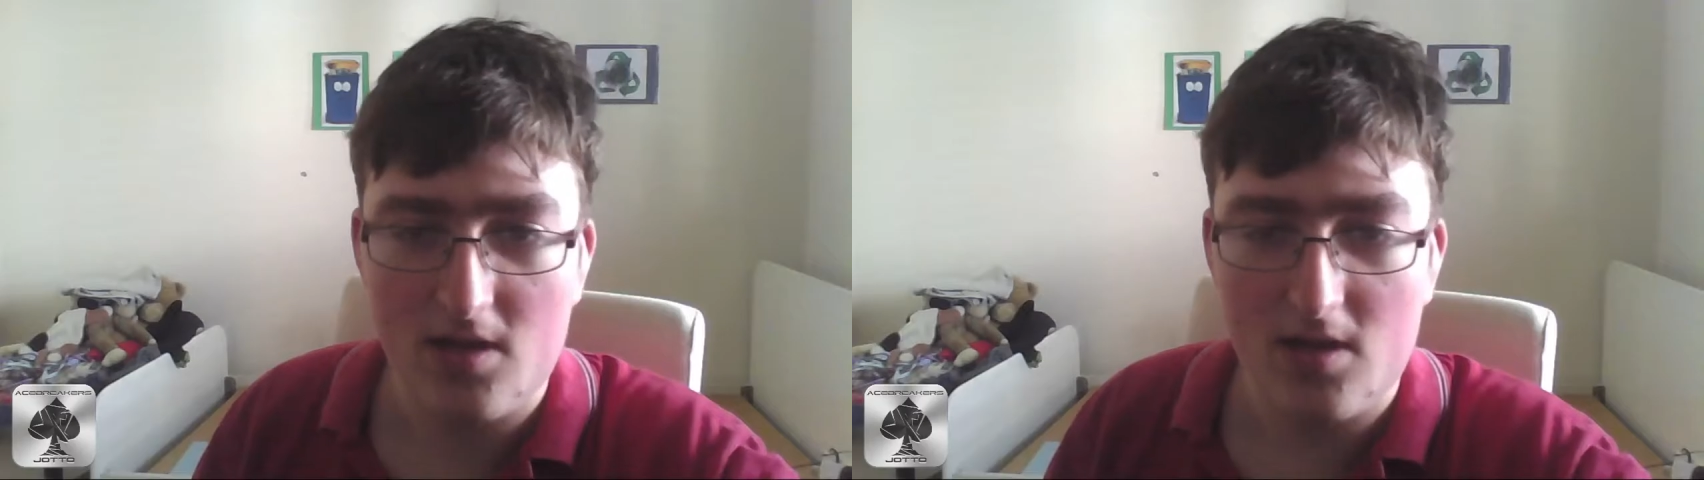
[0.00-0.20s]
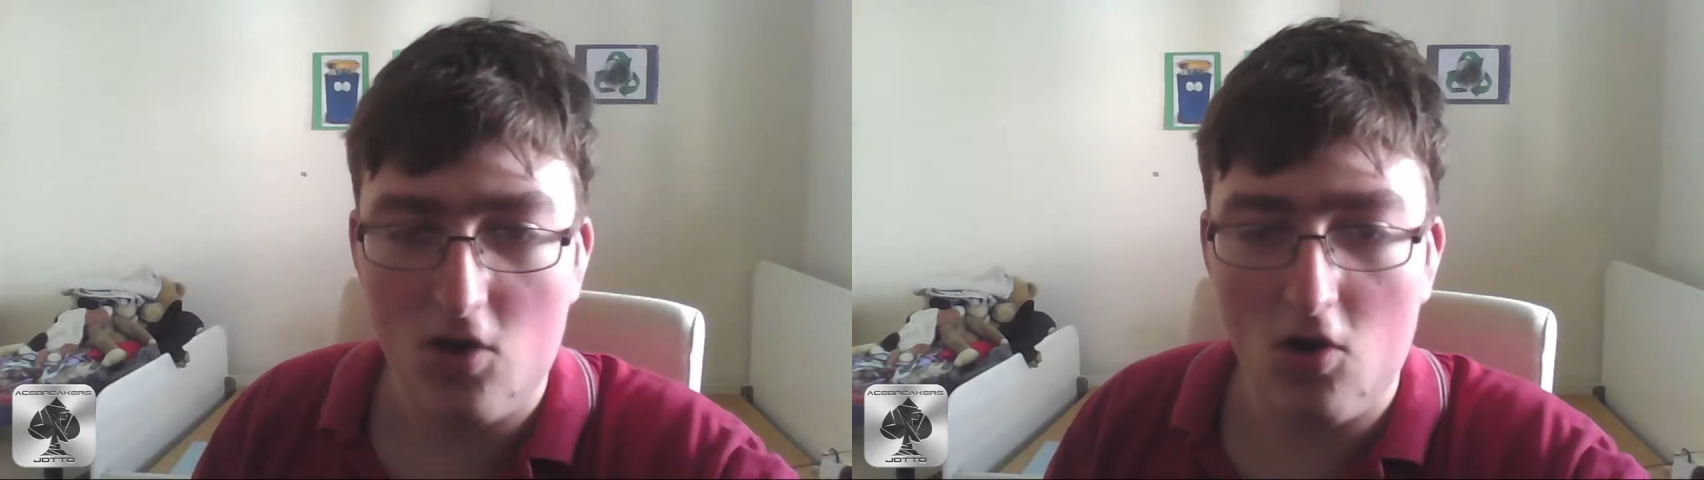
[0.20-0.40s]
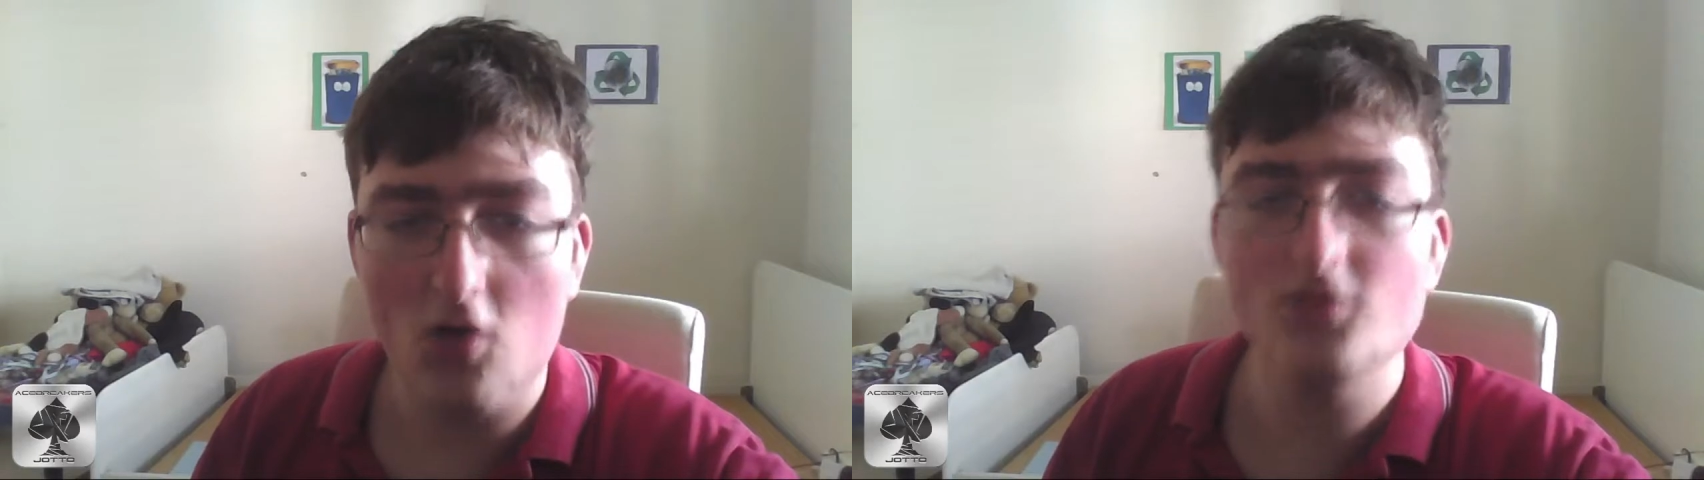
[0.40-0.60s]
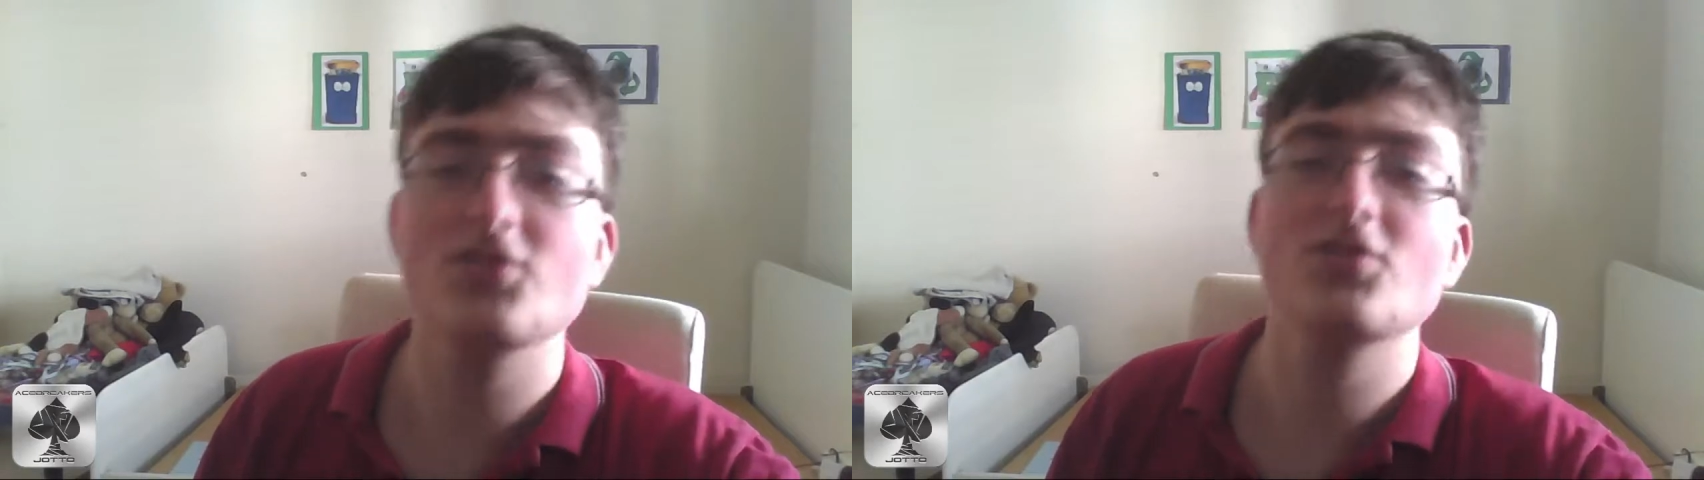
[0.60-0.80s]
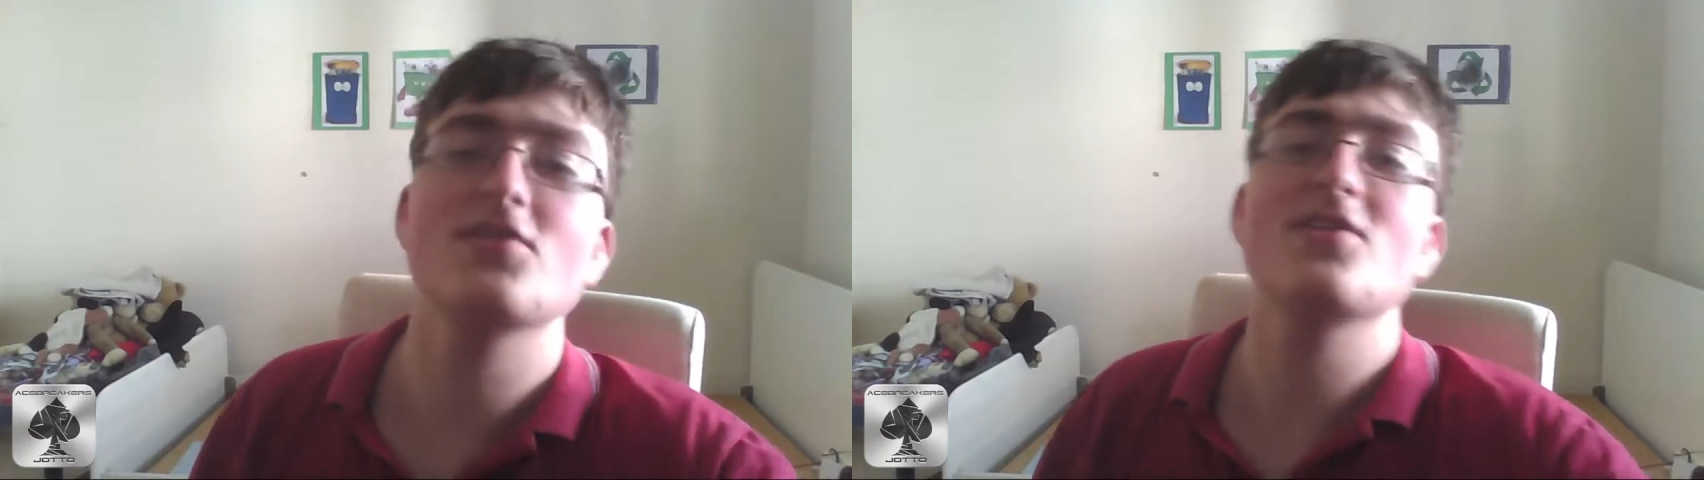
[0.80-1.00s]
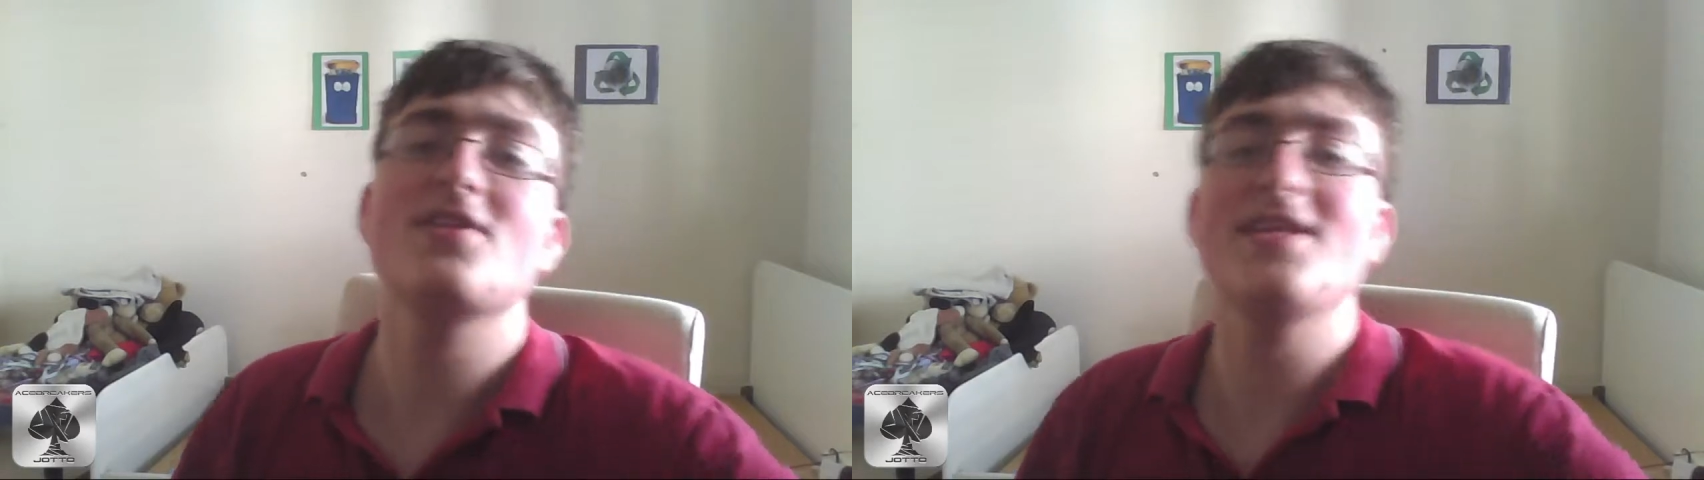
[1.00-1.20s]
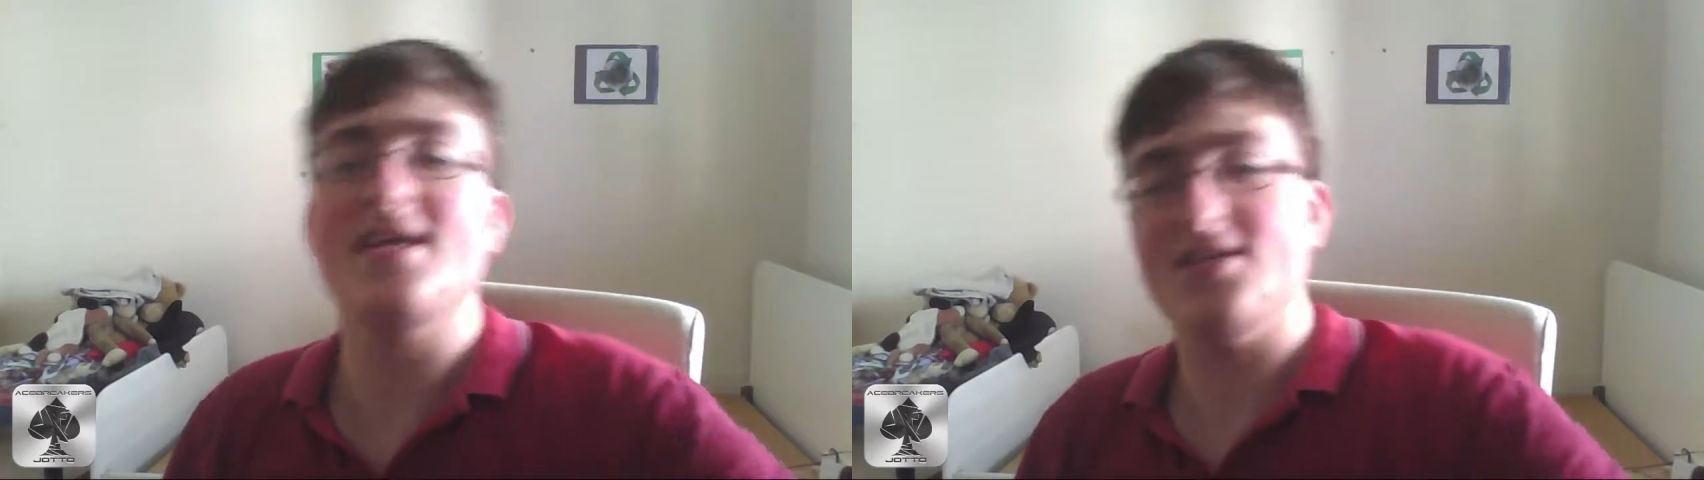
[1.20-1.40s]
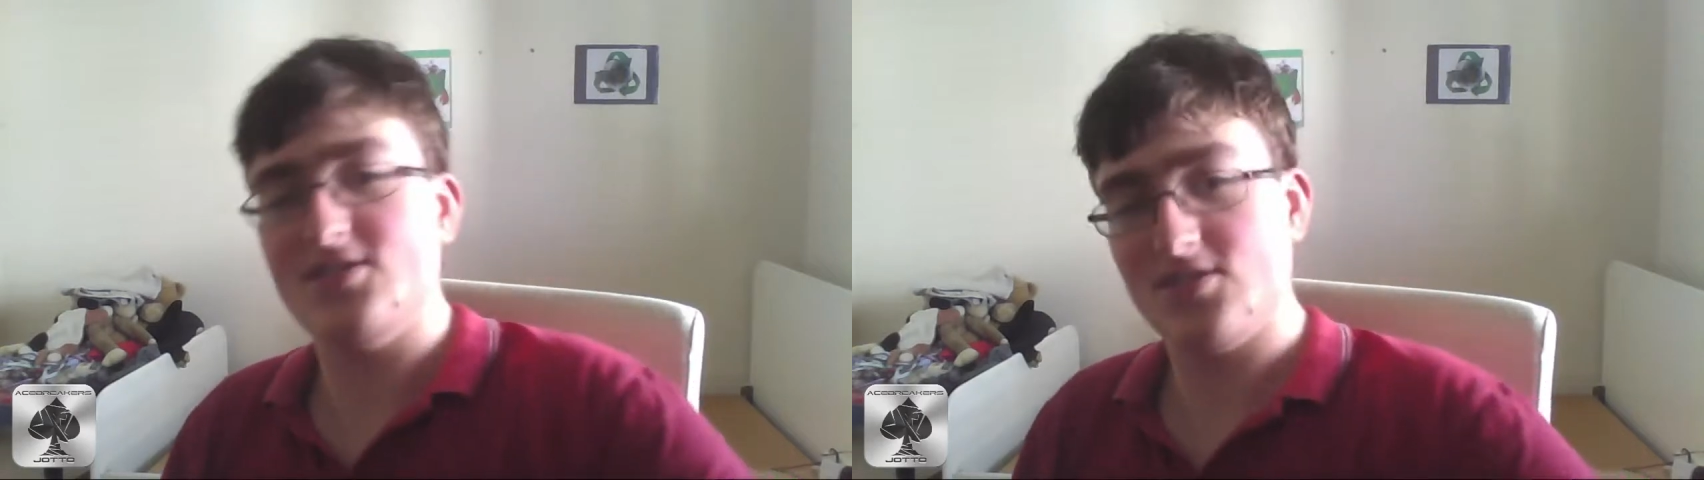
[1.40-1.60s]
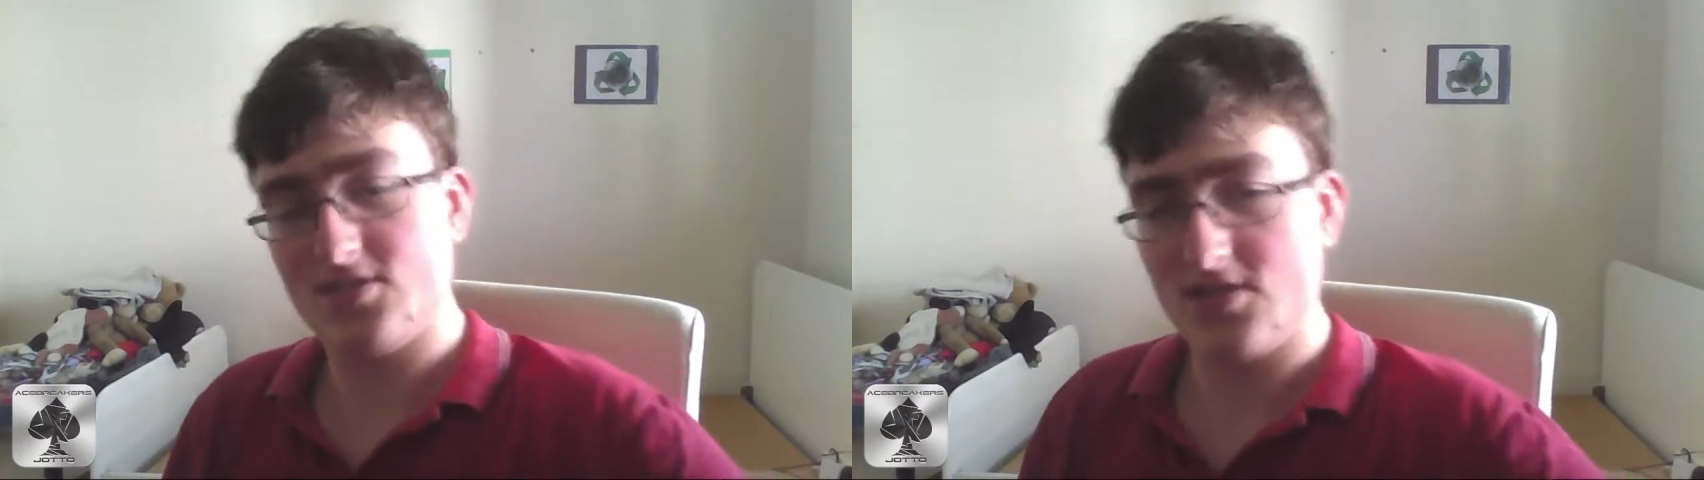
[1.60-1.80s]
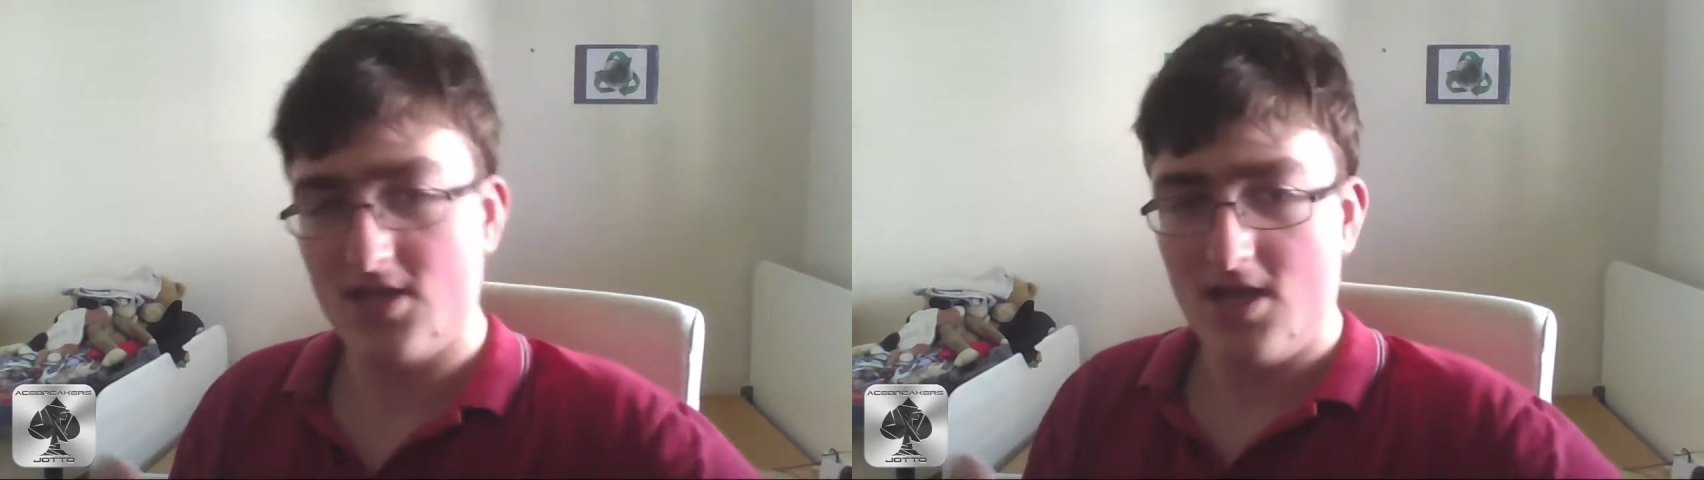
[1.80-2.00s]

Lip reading: on to the list.